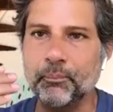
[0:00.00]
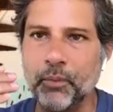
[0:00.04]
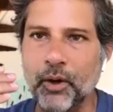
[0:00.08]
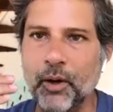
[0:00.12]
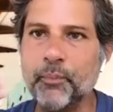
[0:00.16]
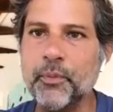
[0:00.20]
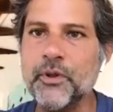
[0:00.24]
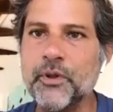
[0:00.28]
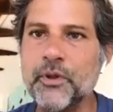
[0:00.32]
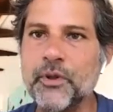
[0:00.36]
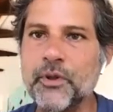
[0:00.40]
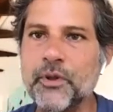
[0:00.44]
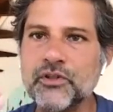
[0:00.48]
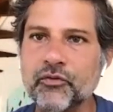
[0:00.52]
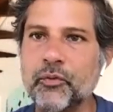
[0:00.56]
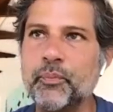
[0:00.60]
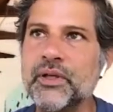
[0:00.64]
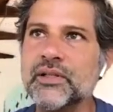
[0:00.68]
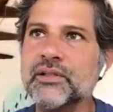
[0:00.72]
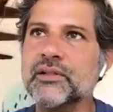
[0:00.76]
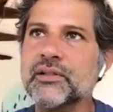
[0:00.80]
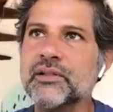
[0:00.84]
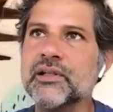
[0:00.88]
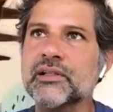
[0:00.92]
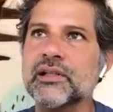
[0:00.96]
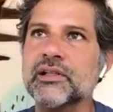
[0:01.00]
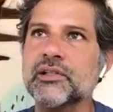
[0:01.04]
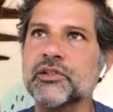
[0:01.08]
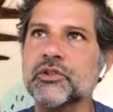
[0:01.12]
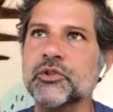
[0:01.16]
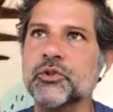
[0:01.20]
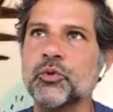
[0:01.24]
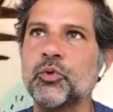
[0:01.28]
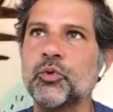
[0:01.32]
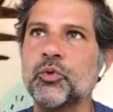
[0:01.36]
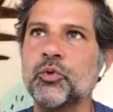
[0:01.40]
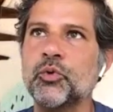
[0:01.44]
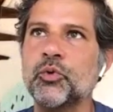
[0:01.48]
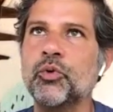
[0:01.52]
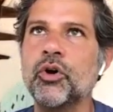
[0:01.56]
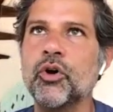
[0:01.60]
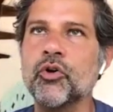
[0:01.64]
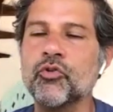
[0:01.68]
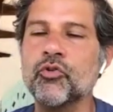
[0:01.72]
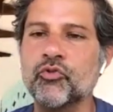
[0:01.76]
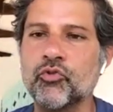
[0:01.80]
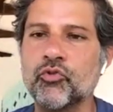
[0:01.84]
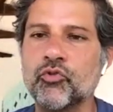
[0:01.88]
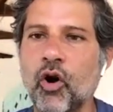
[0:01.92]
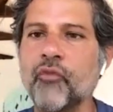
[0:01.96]
The purpose of a business is
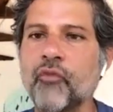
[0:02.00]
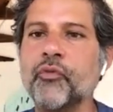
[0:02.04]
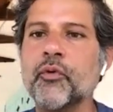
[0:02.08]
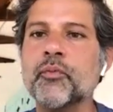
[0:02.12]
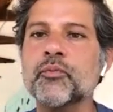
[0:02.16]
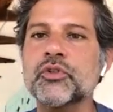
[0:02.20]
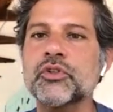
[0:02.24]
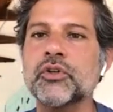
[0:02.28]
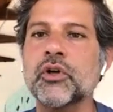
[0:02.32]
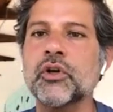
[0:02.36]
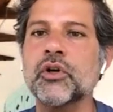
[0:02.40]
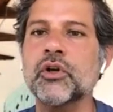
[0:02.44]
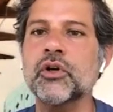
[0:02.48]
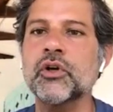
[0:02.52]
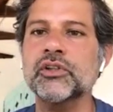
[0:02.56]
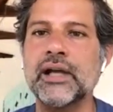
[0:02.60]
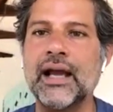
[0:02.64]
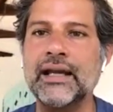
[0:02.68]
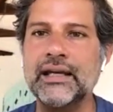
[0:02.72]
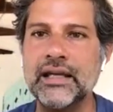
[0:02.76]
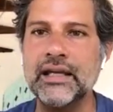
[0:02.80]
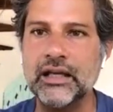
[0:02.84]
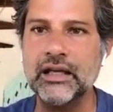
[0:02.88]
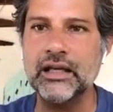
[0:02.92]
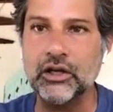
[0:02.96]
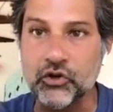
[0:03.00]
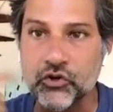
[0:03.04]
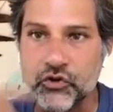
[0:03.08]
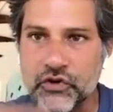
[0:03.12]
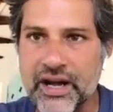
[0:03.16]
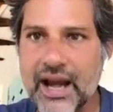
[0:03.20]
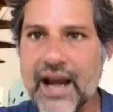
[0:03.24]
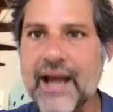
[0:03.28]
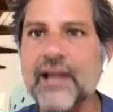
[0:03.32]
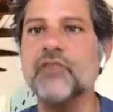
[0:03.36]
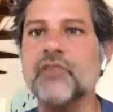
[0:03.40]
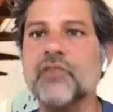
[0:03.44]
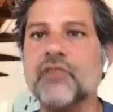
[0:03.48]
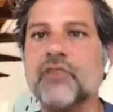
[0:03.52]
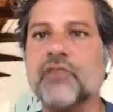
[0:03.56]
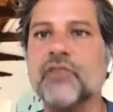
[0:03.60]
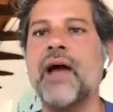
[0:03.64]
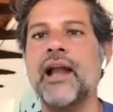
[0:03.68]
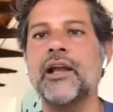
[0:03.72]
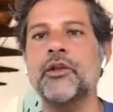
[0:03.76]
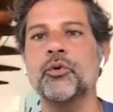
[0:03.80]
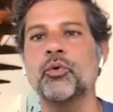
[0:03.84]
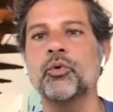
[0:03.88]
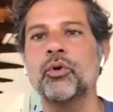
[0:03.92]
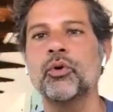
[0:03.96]
to draw from society, create
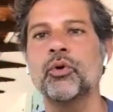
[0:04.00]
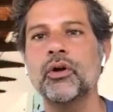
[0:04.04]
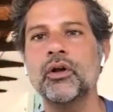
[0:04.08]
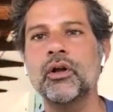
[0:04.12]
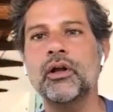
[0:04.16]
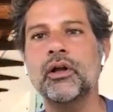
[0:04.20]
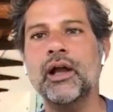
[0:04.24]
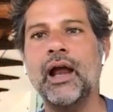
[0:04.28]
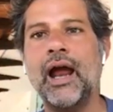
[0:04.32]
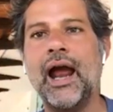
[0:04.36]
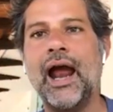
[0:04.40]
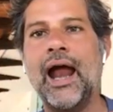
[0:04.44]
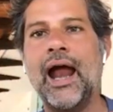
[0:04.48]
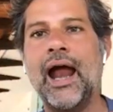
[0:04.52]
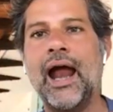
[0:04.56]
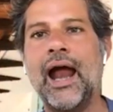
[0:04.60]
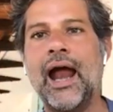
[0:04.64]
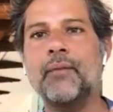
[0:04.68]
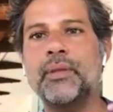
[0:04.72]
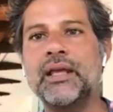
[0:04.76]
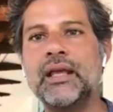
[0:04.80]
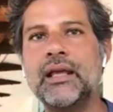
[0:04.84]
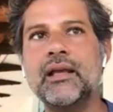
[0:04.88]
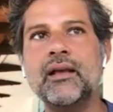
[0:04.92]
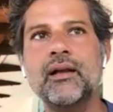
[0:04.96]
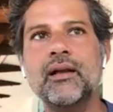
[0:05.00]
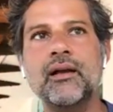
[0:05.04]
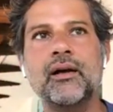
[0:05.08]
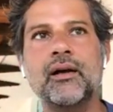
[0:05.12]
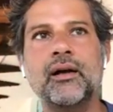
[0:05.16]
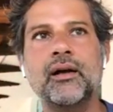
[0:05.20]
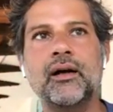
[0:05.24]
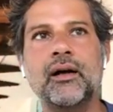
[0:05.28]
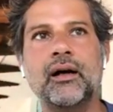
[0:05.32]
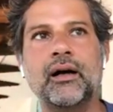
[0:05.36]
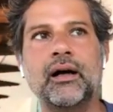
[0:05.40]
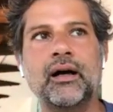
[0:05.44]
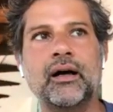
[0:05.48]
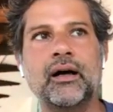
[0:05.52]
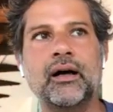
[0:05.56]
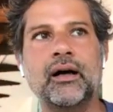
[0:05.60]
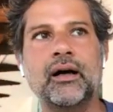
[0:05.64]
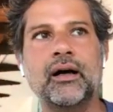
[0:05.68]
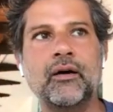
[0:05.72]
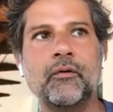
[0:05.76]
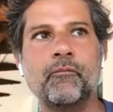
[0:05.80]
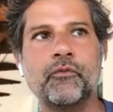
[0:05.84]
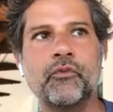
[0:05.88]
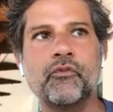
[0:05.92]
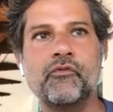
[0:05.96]
value, and be
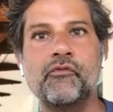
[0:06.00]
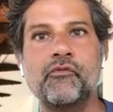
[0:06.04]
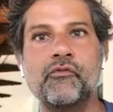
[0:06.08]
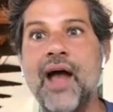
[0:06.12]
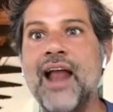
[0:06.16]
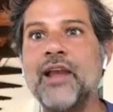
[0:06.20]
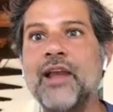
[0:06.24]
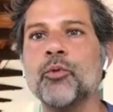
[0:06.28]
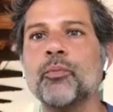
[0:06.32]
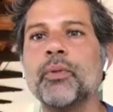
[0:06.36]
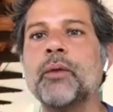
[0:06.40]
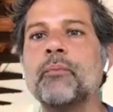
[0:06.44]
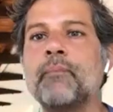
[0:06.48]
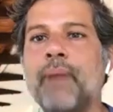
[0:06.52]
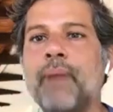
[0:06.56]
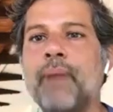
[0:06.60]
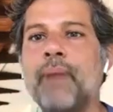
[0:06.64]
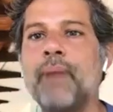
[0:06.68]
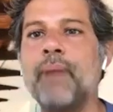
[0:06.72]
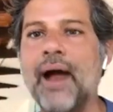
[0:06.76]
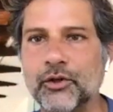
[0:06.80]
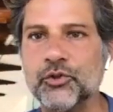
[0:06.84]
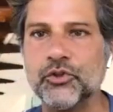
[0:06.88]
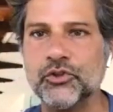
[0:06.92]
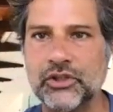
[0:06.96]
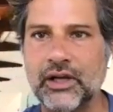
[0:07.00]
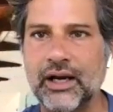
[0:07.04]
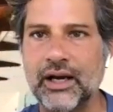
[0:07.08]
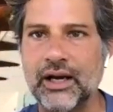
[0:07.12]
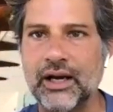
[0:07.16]
valuable back to